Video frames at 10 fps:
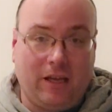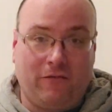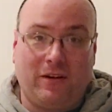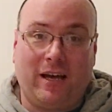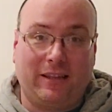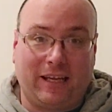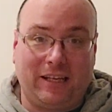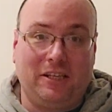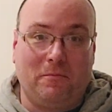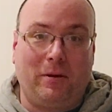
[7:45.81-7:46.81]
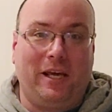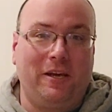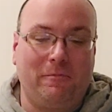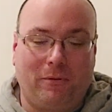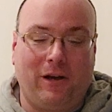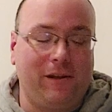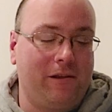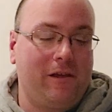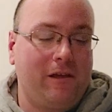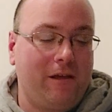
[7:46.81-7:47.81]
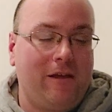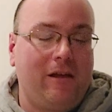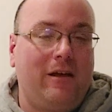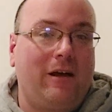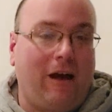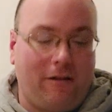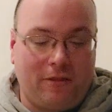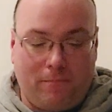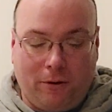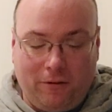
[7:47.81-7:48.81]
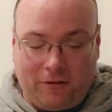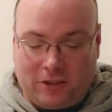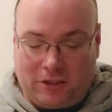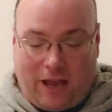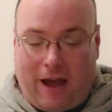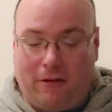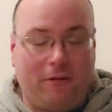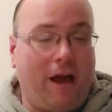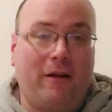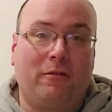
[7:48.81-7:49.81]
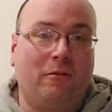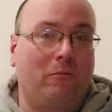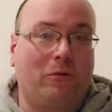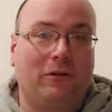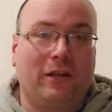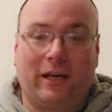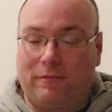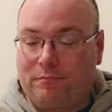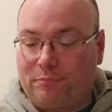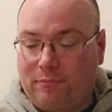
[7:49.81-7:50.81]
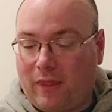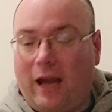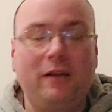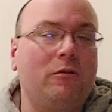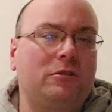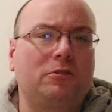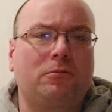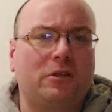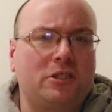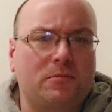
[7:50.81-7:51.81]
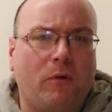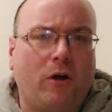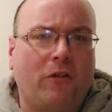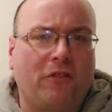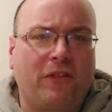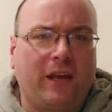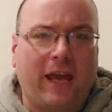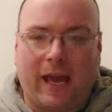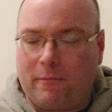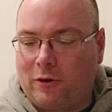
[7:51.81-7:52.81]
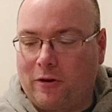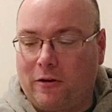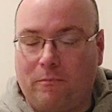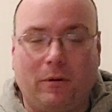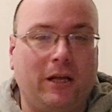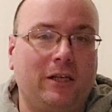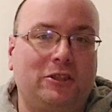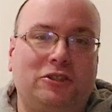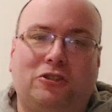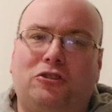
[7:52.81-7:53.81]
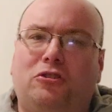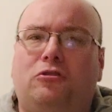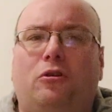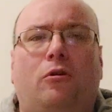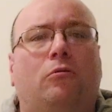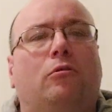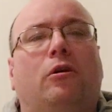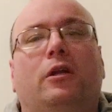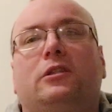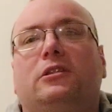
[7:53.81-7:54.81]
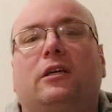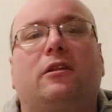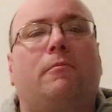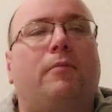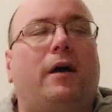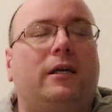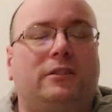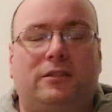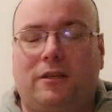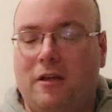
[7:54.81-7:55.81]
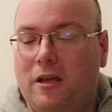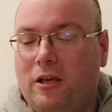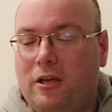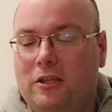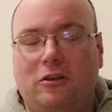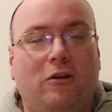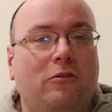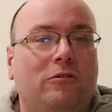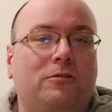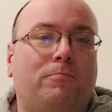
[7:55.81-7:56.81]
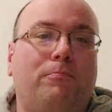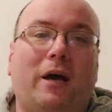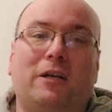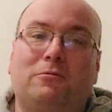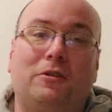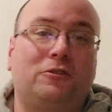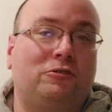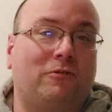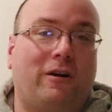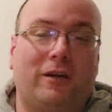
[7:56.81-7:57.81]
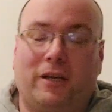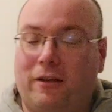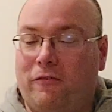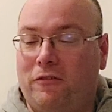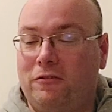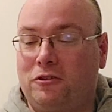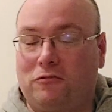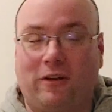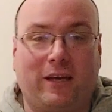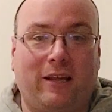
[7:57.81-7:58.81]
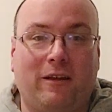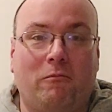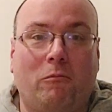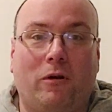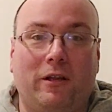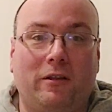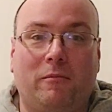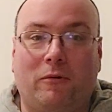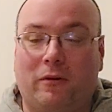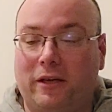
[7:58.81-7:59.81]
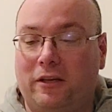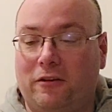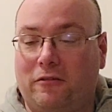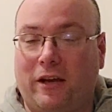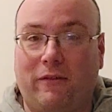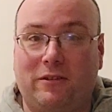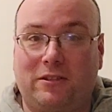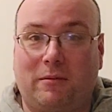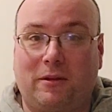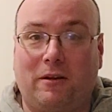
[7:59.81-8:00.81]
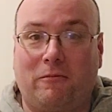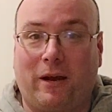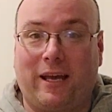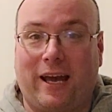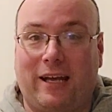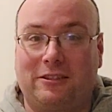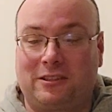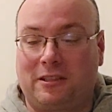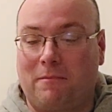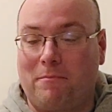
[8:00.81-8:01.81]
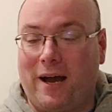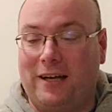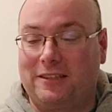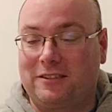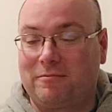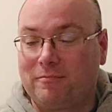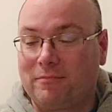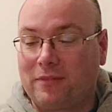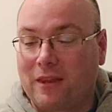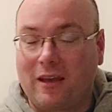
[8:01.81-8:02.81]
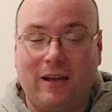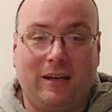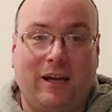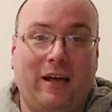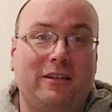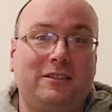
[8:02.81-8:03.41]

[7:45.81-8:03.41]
If not, they need to be. But the burgers is out of the world. Like, I know it's a really small, thin hamburger, but it's just so good. It's like the best. It's almost best when you're drunk. If you're drunk at like 1 a.m. and you're craving something, White Castle's the best. Hell,